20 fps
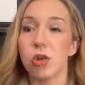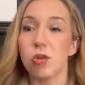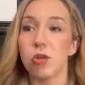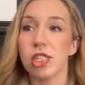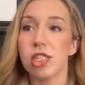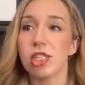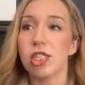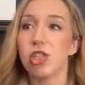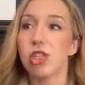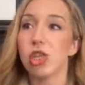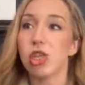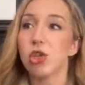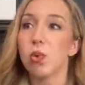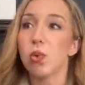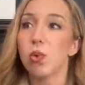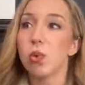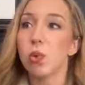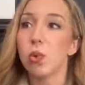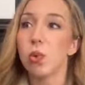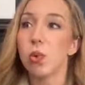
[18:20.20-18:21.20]
Did
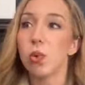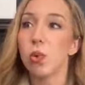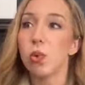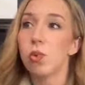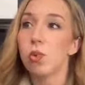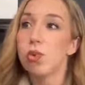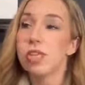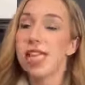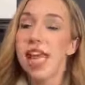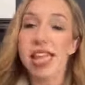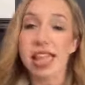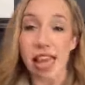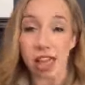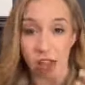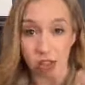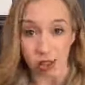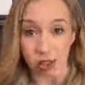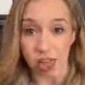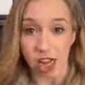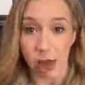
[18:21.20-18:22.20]
you take
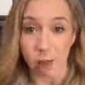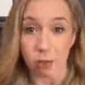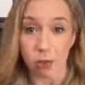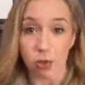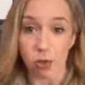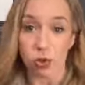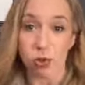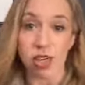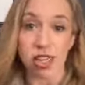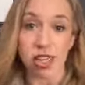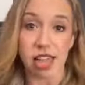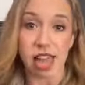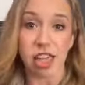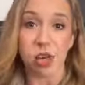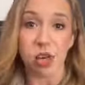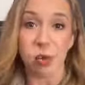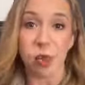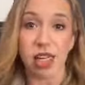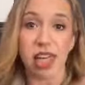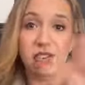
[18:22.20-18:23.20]
that learning opportunity that
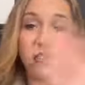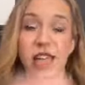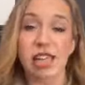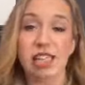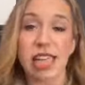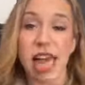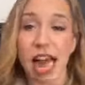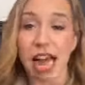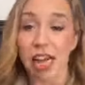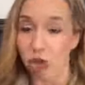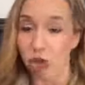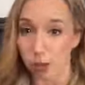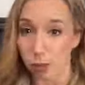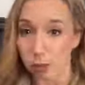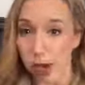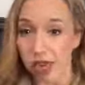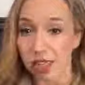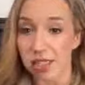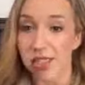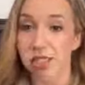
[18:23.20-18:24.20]
you were given to actually
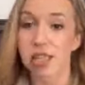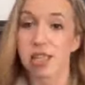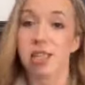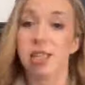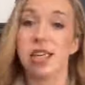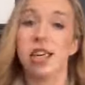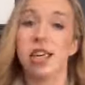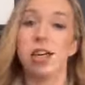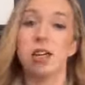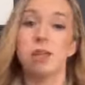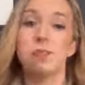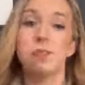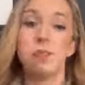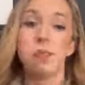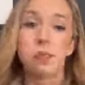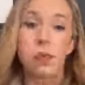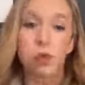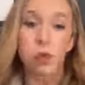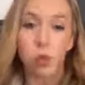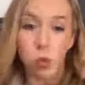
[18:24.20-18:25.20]
practice the skill?
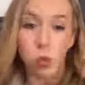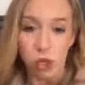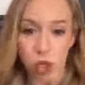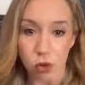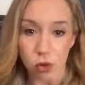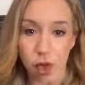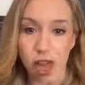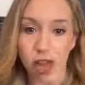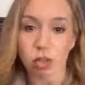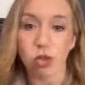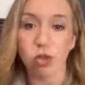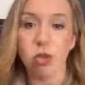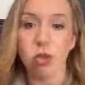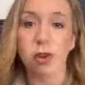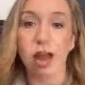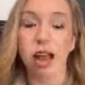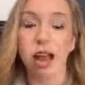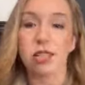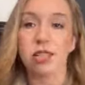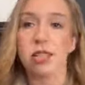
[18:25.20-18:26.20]
Were you actually
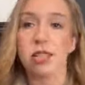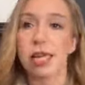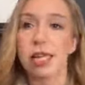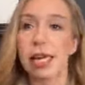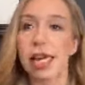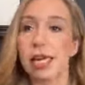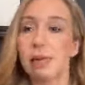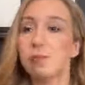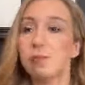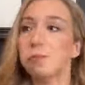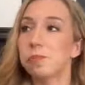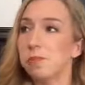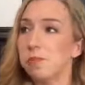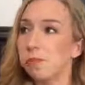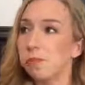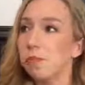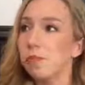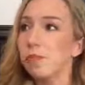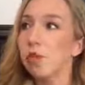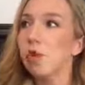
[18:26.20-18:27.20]
practicing it?
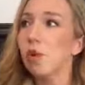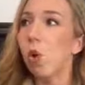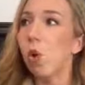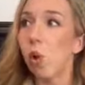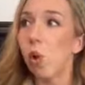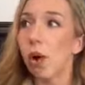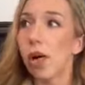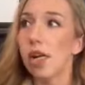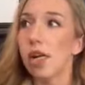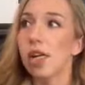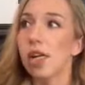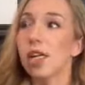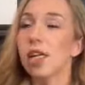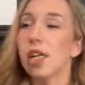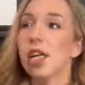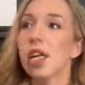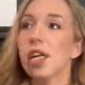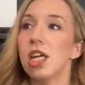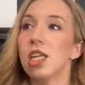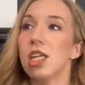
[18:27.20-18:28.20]
Or
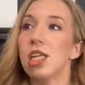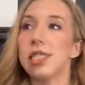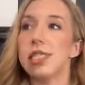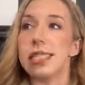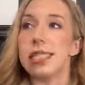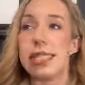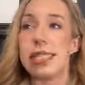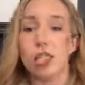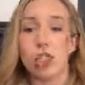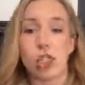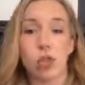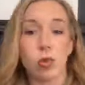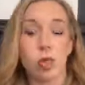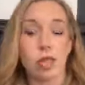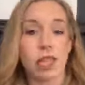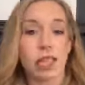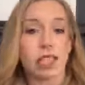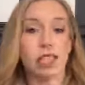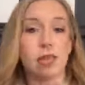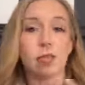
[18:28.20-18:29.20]
did you
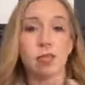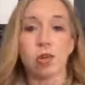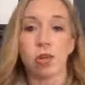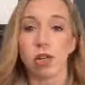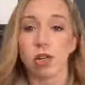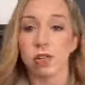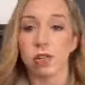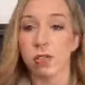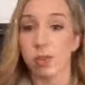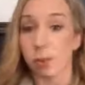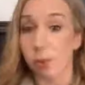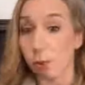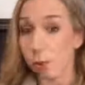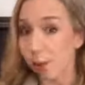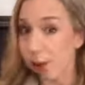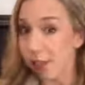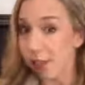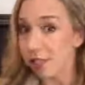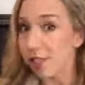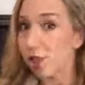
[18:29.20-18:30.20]
need some sort of
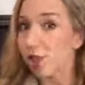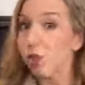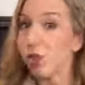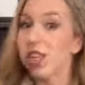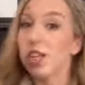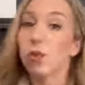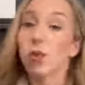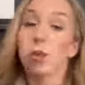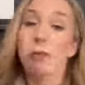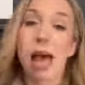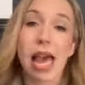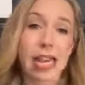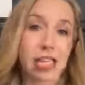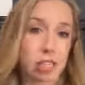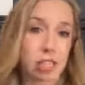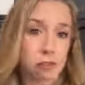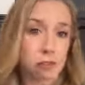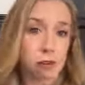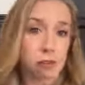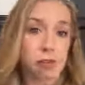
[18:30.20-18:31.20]
support? Did you need a
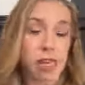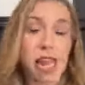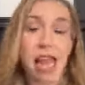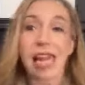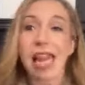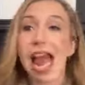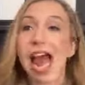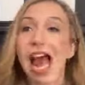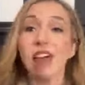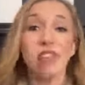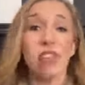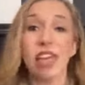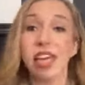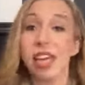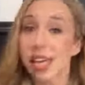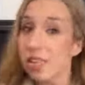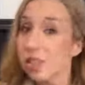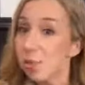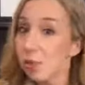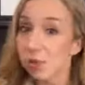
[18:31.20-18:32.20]
reminder from me? And have the
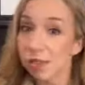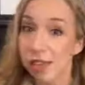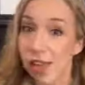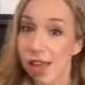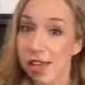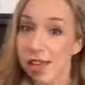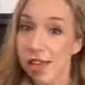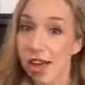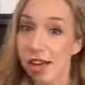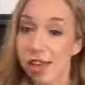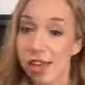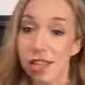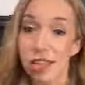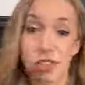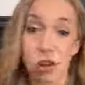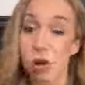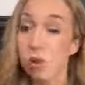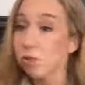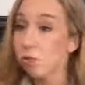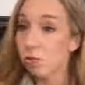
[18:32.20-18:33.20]
kids reflect on it.
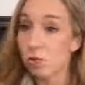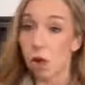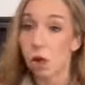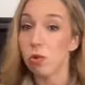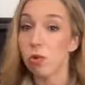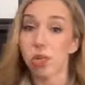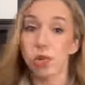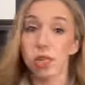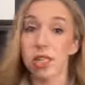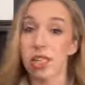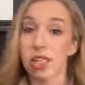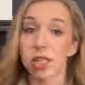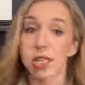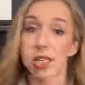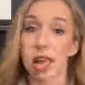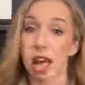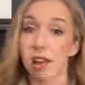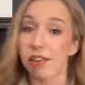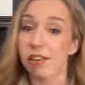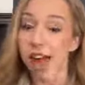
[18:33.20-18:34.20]
Don't do it
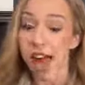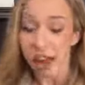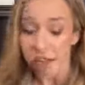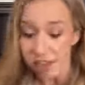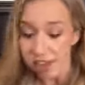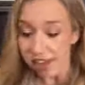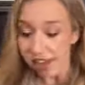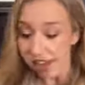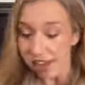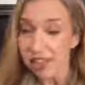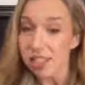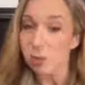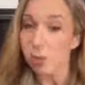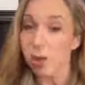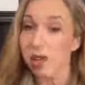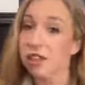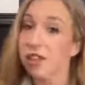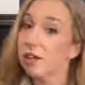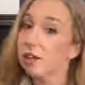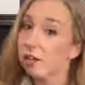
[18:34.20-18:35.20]
yourself. Have the kids
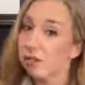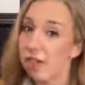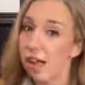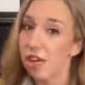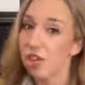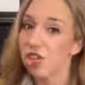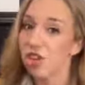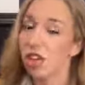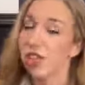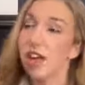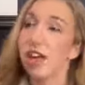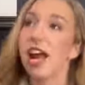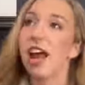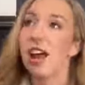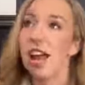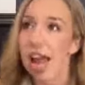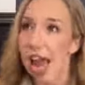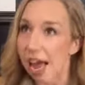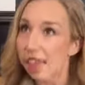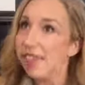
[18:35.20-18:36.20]
put their reflection on there.
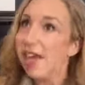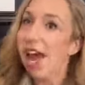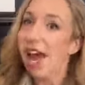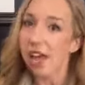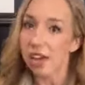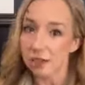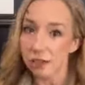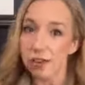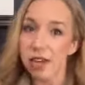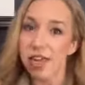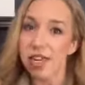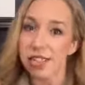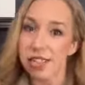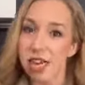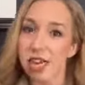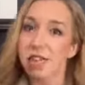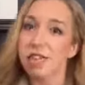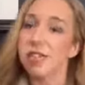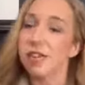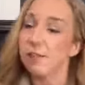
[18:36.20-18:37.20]
At the end of reading
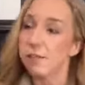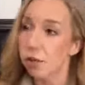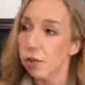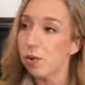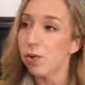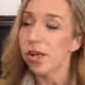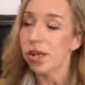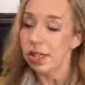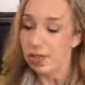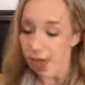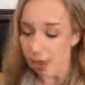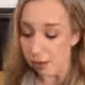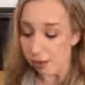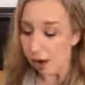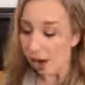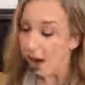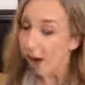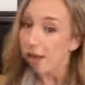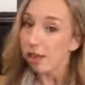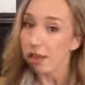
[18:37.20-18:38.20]
centers, if you need to
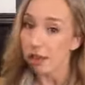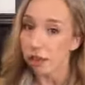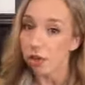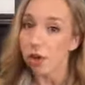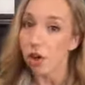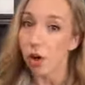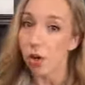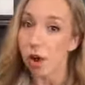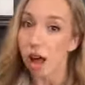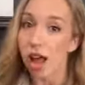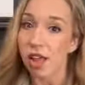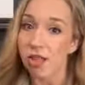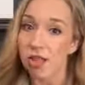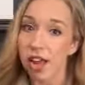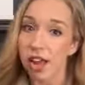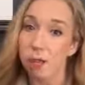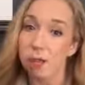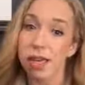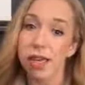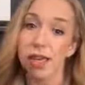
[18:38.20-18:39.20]
write a little note on
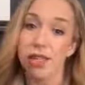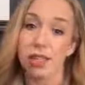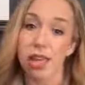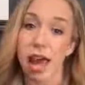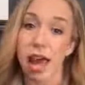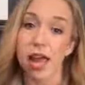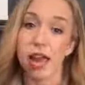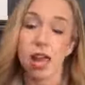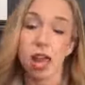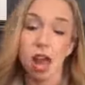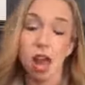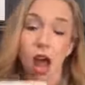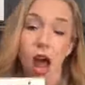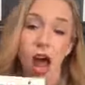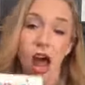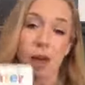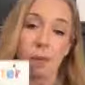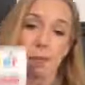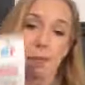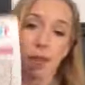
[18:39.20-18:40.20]
there, because that
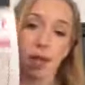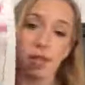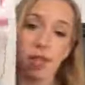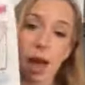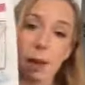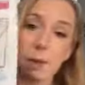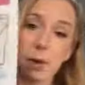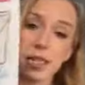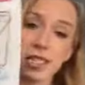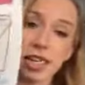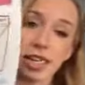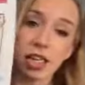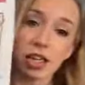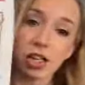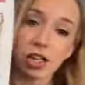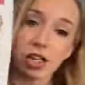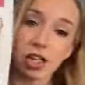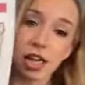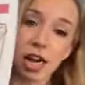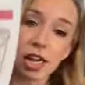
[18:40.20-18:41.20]

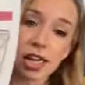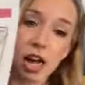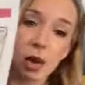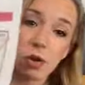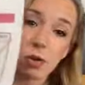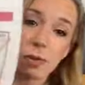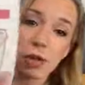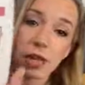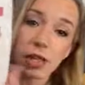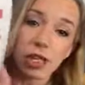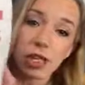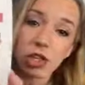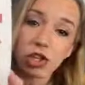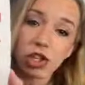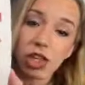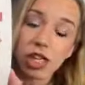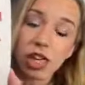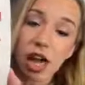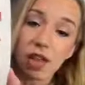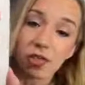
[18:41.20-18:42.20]
particular accountability
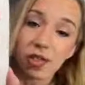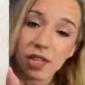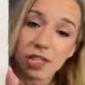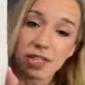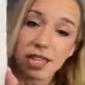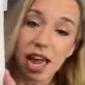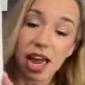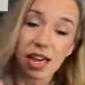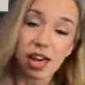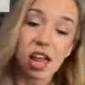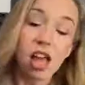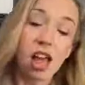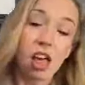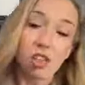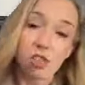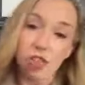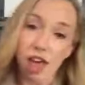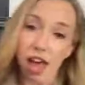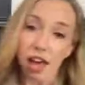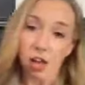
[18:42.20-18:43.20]
sheet on this side,
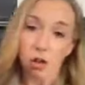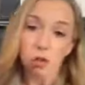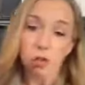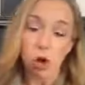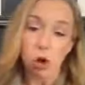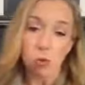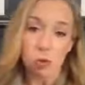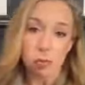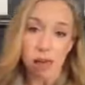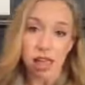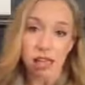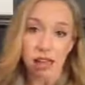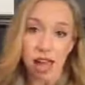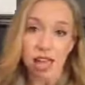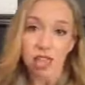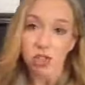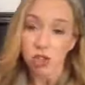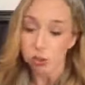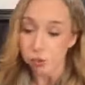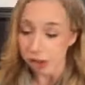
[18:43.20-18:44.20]
that goes home in my
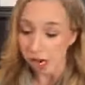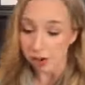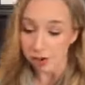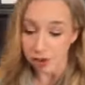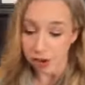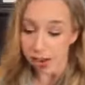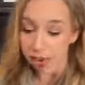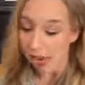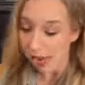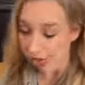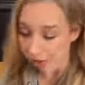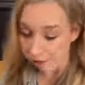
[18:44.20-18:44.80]
classroom on Friday.